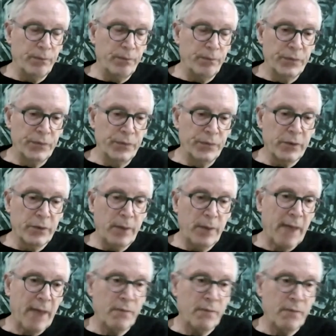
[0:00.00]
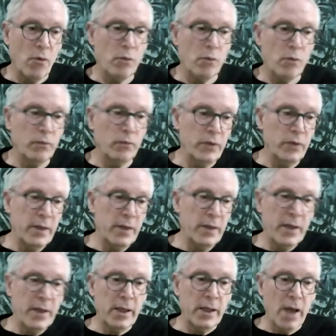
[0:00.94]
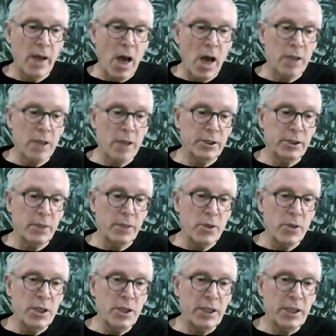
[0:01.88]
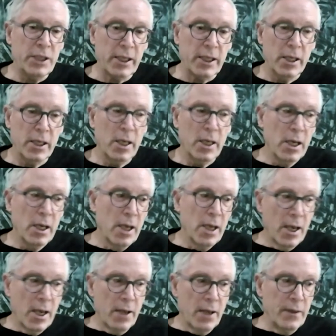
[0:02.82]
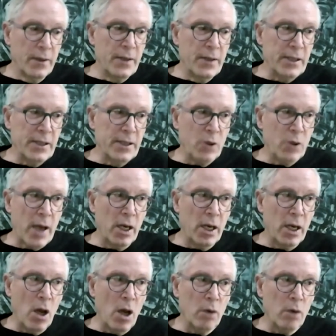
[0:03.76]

sort of platform within the arts community, that there's quite a long